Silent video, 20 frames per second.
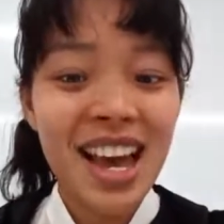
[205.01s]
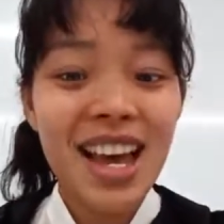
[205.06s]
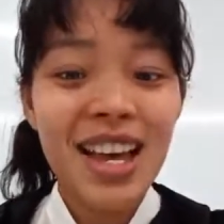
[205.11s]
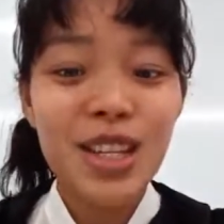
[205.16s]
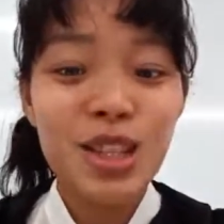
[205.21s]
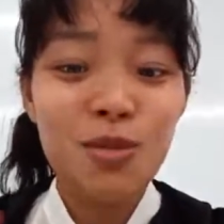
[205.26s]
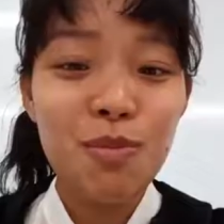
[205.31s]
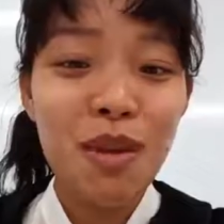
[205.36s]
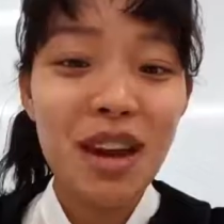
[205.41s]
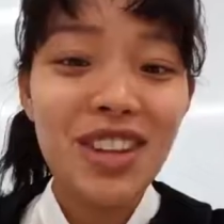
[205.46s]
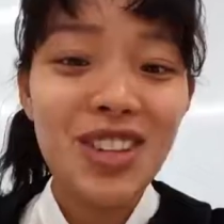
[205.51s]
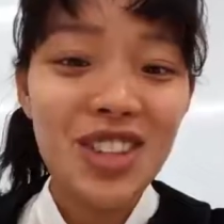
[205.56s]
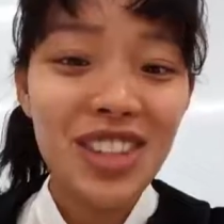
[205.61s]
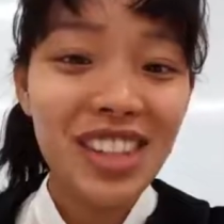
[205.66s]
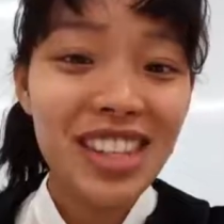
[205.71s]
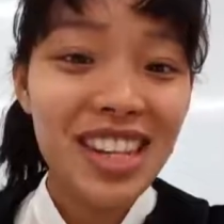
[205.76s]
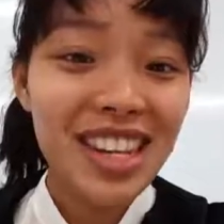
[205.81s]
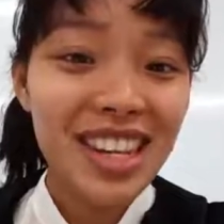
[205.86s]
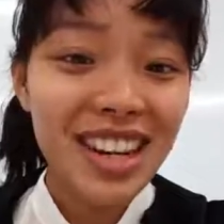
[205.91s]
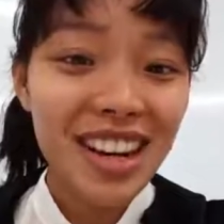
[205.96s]

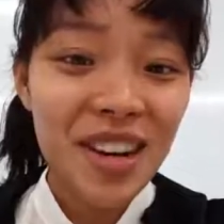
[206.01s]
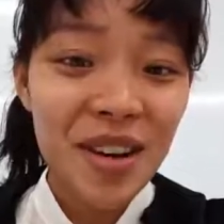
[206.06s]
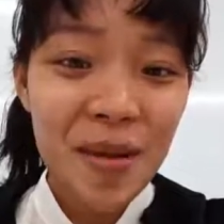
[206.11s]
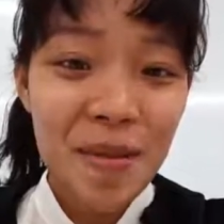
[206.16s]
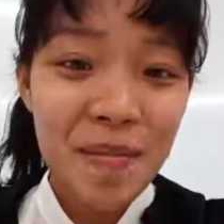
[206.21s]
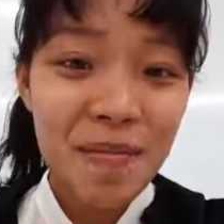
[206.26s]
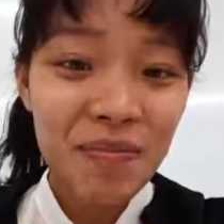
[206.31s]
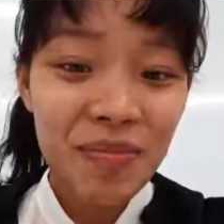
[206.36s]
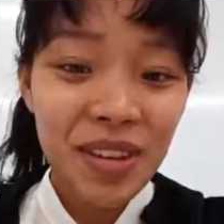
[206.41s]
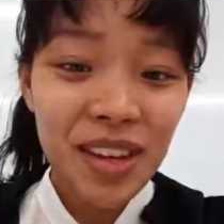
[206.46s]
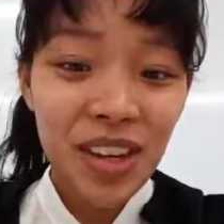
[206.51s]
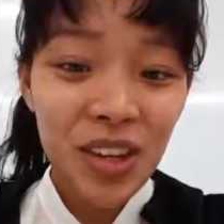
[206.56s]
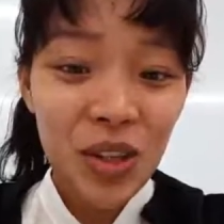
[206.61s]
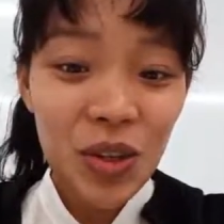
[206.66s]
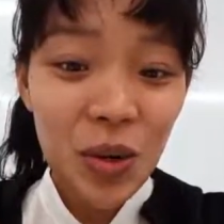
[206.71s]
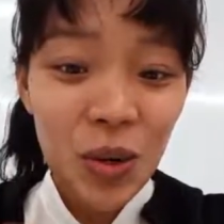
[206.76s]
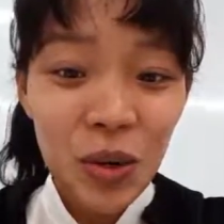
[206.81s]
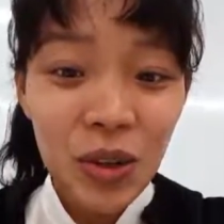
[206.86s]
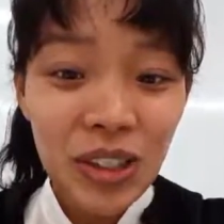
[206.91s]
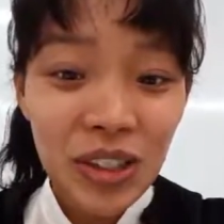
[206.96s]
Especially,
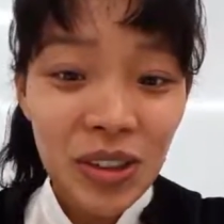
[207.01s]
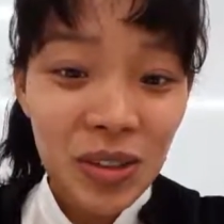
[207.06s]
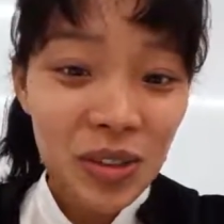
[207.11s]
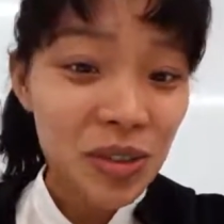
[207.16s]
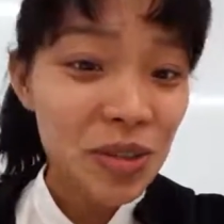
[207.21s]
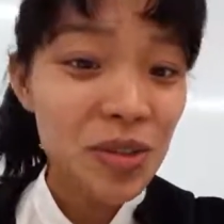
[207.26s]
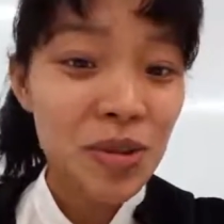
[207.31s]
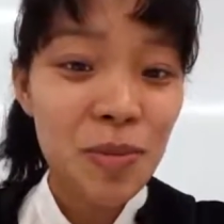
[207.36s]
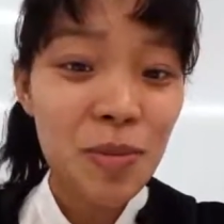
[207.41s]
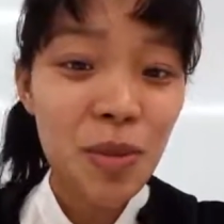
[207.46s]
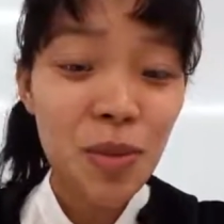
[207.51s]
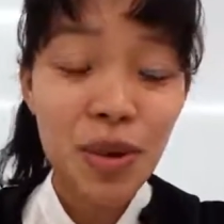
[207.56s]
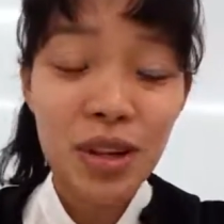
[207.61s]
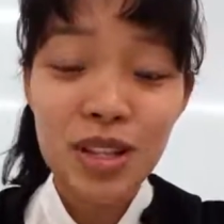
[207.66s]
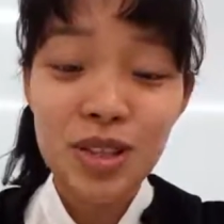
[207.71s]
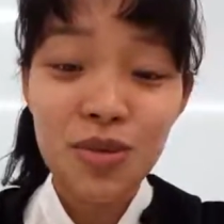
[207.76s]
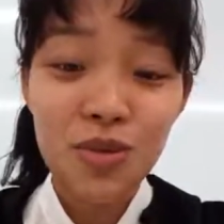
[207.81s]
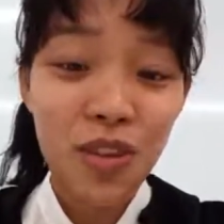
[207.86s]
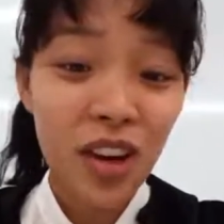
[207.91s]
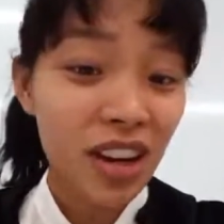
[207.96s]
your group
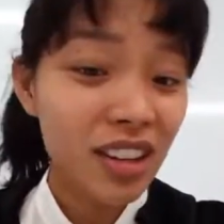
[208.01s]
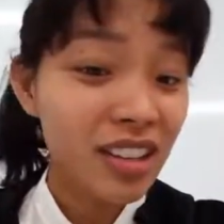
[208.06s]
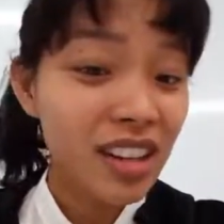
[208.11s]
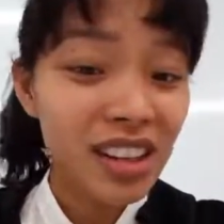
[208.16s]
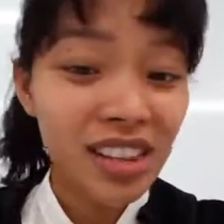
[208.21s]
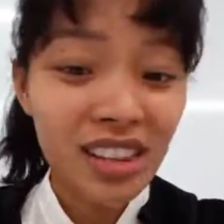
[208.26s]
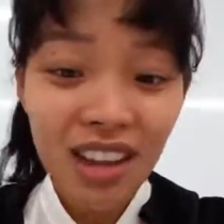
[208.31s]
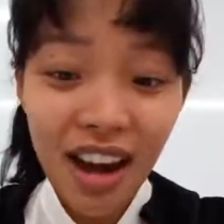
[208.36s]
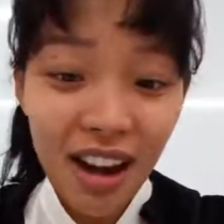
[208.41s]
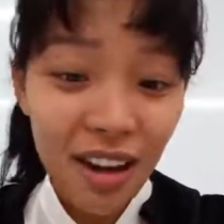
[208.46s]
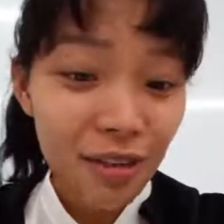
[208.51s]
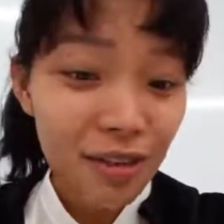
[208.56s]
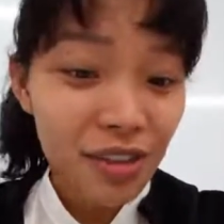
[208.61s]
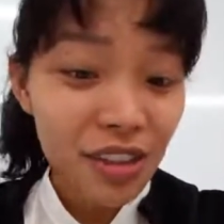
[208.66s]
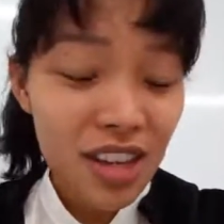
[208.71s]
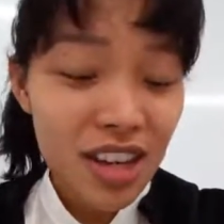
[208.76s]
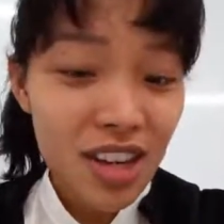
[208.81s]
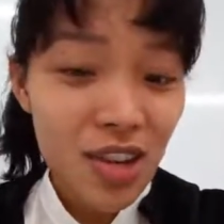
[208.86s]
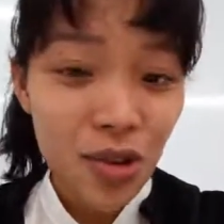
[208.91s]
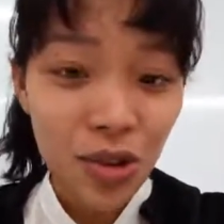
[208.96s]
was very
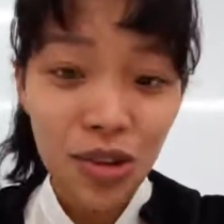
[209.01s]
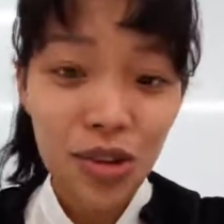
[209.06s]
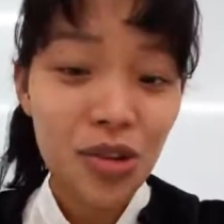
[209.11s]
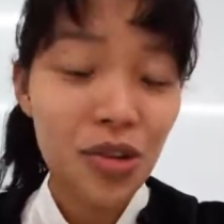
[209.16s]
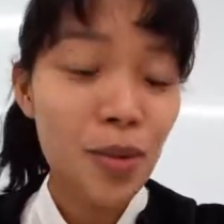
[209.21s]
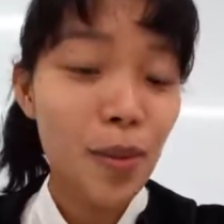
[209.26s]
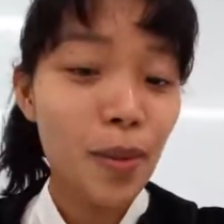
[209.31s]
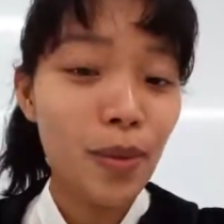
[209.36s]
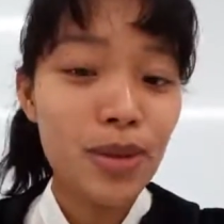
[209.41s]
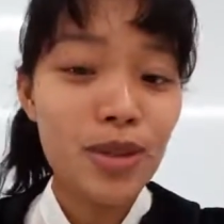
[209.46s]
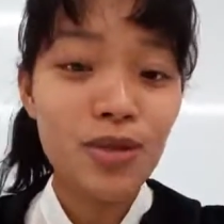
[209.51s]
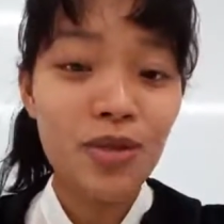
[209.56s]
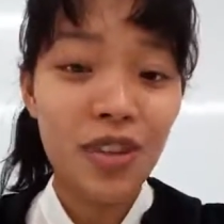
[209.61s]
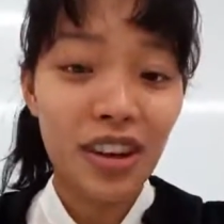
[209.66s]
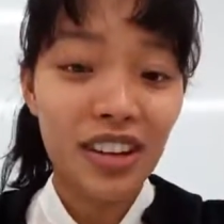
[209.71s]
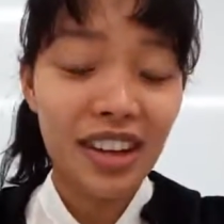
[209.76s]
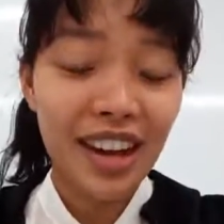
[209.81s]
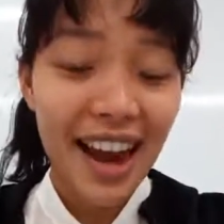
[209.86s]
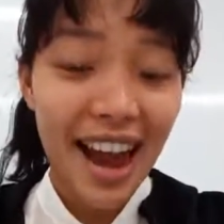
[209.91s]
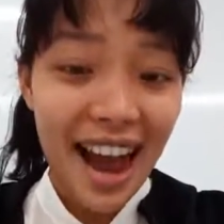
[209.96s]
lively, your group was
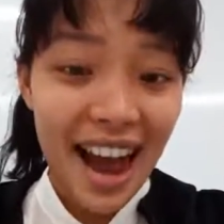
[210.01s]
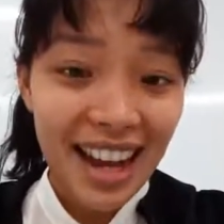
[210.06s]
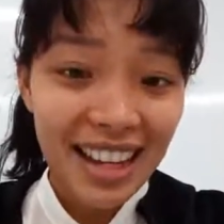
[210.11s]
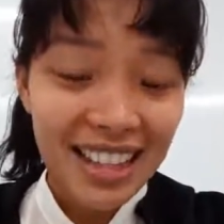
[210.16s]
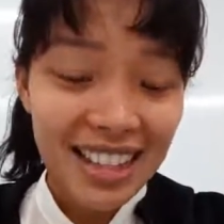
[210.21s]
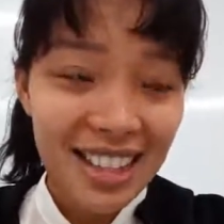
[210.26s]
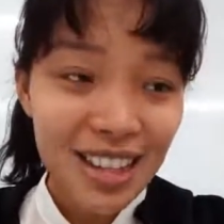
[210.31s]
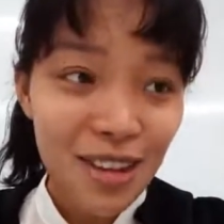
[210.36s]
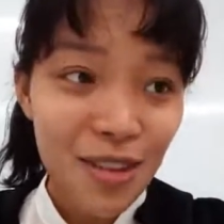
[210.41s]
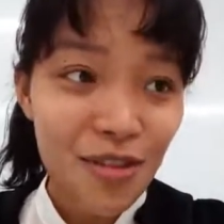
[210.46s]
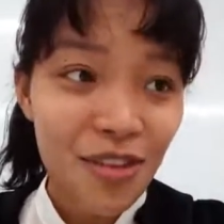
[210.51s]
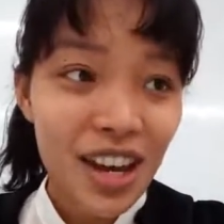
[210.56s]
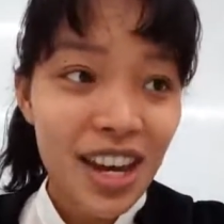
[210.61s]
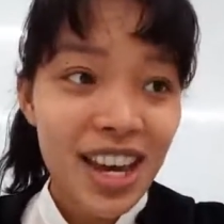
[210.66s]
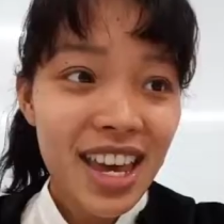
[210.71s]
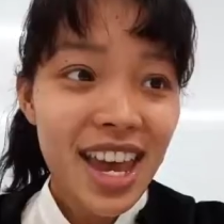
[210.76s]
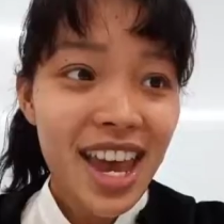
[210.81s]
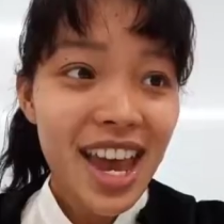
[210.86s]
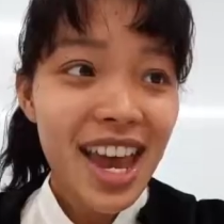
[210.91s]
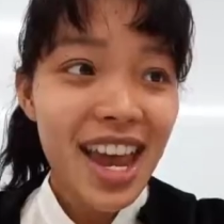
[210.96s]
very active,
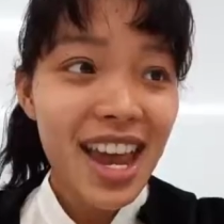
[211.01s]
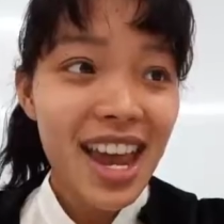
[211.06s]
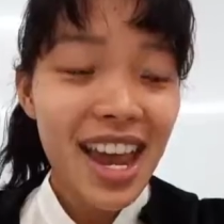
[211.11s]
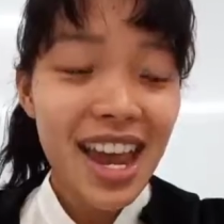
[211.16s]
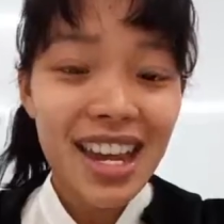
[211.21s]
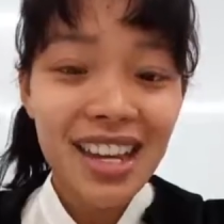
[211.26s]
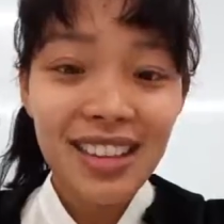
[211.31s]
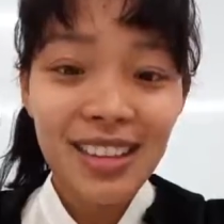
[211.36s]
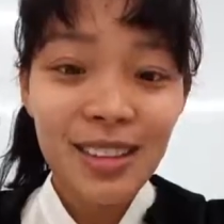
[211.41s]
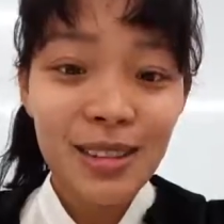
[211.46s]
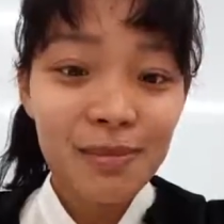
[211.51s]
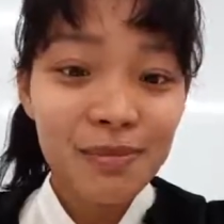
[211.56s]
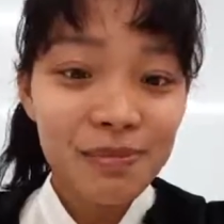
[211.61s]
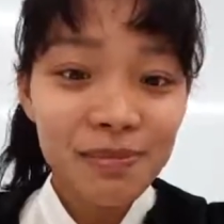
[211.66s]
and